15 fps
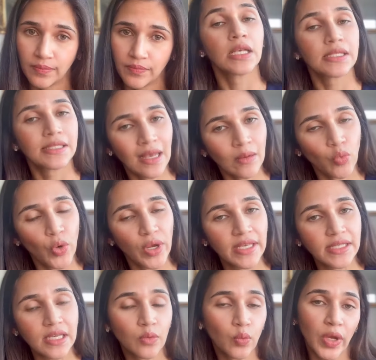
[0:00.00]
Some ways
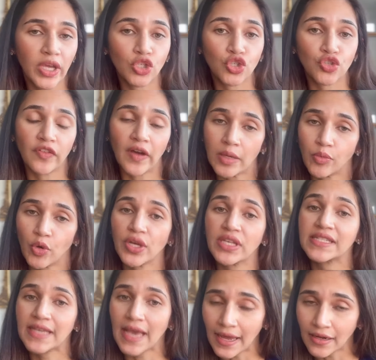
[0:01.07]
in which fibroids
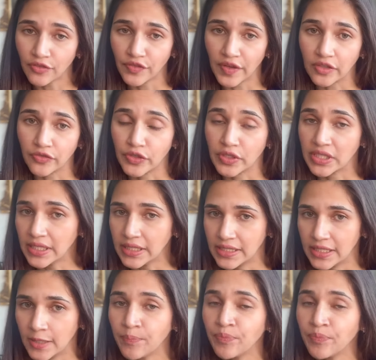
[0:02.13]
can affect fertility